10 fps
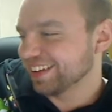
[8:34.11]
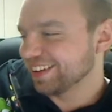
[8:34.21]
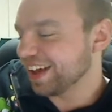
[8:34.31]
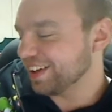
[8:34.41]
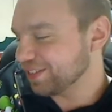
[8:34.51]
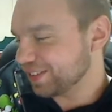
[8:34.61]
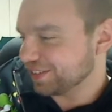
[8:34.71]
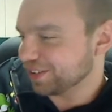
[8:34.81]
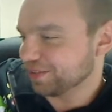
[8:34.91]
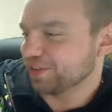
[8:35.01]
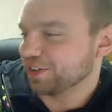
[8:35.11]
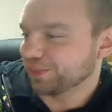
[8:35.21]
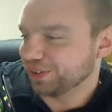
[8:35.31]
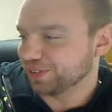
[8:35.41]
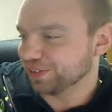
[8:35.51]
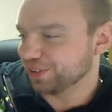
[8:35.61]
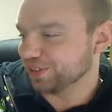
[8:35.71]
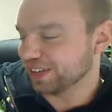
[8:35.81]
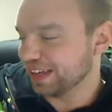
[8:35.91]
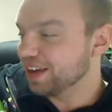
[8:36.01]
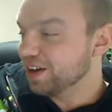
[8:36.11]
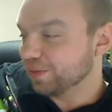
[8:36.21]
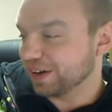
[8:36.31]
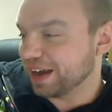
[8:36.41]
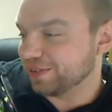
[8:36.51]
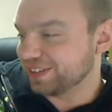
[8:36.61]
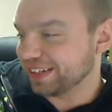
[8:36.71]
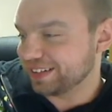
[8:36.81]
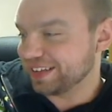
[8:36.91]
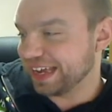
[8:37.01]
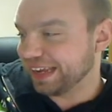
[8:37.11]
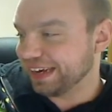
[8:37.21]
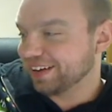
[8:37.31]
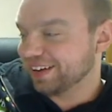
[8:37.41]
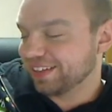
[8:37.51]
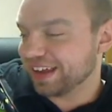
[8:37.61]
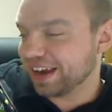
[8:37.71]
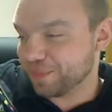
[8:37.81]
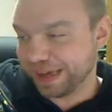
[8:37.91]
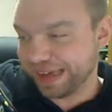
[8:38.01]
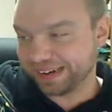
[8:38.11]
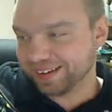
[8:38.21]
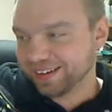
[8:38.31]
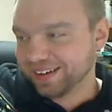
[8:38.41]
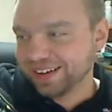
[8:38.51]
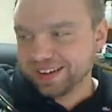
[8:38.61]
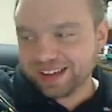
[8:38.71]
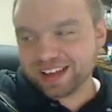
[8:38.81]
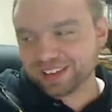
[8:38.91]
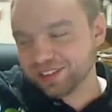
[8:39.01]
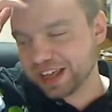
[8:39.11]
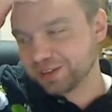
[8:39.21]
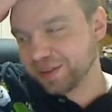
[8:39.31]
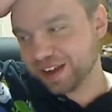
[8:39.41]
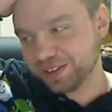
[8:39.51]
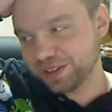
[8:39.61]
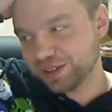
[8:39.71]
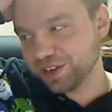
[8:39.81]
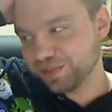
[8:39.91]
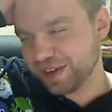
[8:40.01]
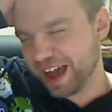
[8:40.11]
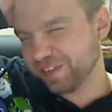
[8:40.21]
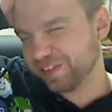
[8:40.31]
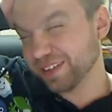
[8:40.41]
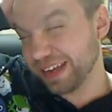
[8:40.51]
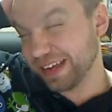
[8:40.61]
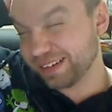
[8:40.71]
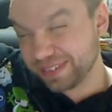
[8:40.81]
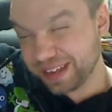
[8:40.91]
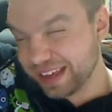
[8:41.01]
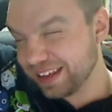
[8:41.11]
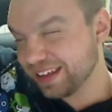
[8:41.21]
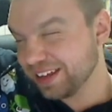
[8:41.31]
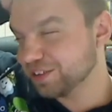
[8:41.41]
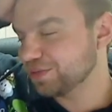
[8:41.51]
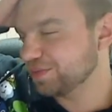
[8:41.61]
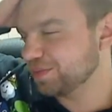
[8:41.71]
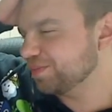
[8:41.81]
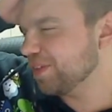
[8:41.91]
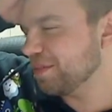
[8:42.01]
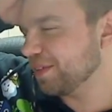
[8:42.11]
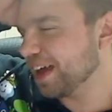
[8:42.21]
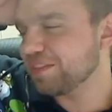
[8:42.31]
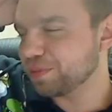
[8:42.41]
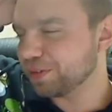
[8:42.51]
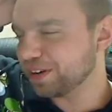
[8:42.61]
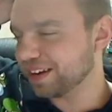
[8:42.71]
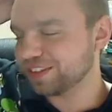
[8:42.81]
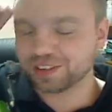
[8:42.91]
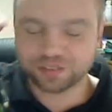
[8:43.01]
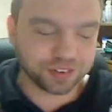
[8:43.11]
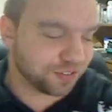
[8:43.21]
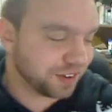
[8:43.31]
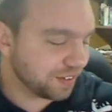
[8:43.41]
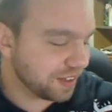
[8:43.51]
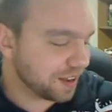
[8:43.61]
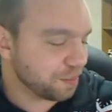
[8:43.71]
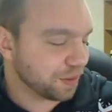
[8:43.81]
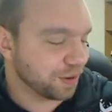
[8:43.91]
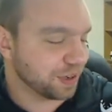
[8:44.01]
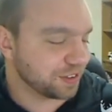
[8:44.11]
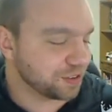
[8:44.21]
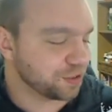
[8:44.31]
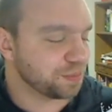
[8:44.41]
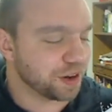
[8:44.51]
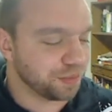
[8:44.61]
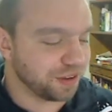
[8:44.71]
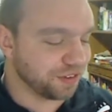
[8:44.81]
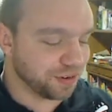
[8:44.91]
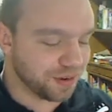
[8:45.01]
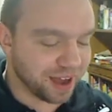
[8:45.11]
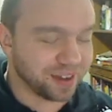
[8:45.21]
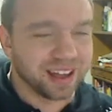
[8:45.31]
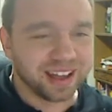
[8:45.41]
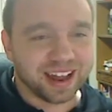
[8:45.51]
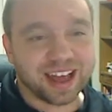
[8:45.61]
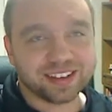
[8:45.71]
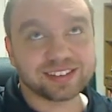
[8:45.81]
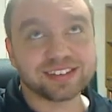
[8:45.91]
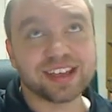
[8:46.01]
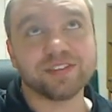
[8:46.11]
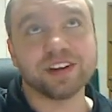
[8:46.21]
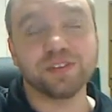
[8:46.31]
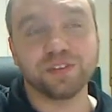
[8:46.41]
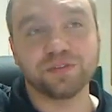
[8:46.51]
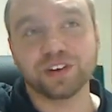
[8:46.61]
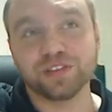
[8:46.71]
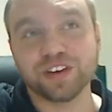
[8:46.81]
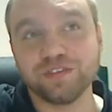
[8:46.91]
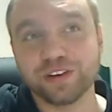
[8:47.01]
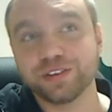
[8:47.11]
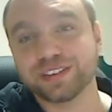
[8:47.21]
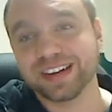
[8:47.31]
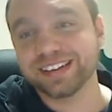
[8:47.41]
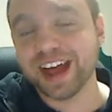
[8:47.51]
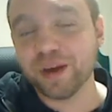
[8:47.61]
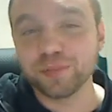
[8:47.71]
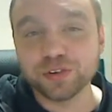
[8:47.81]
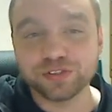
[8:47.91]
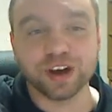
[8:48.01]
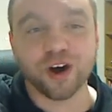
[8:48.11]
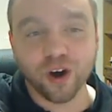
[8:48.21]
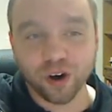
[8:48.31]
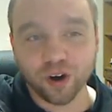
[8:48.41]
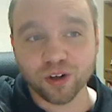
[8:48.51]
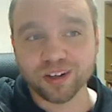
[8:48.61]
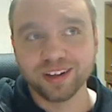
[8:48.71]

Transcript: I use the term film loosely, when I was 16 that I made. And so that's been on YouTube now for like 8 years. It's the first video that I uploaded, so it's been up there for a while. And it has 745 views, and it has not moved at all